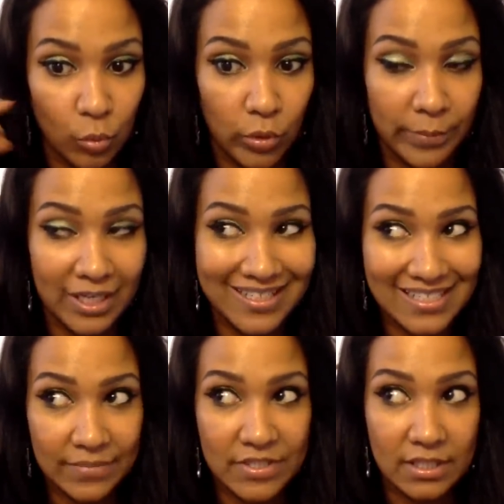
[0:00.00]
The woman
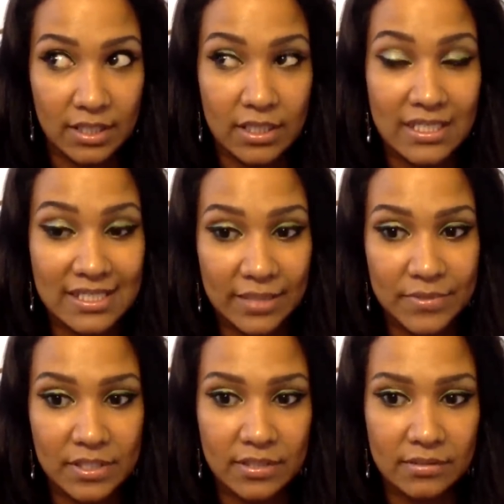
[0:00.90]
accepts
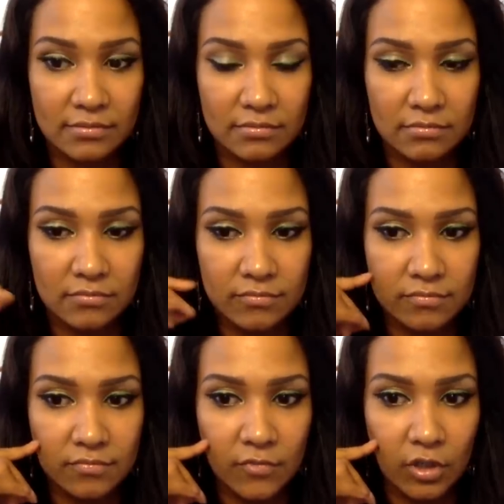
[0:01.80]
accepts it.
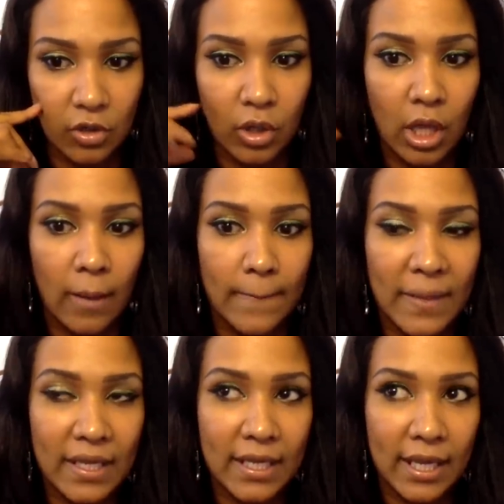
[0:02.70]
You know,
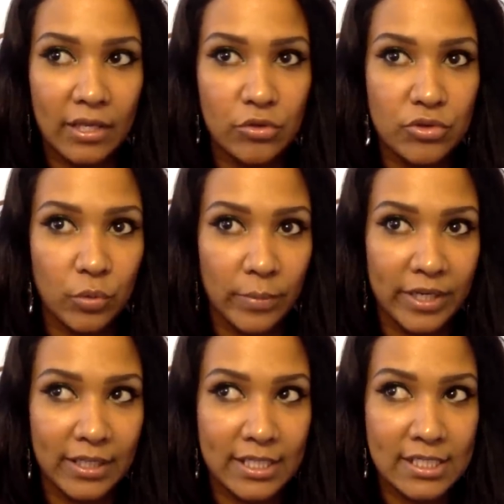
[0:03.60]
men can't use a woman
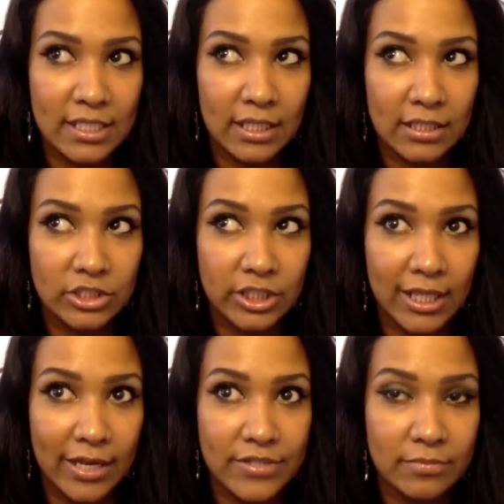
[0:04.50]
unless he she
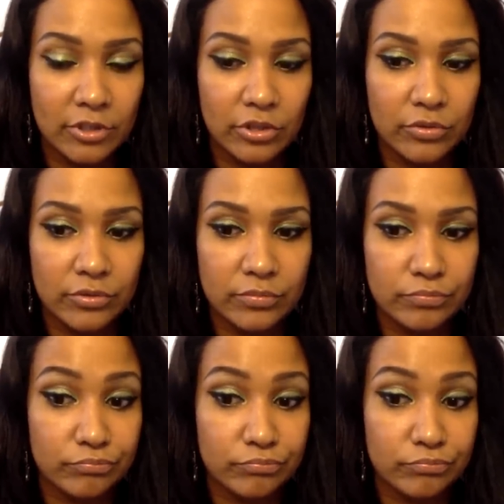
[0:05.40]
allows him to use.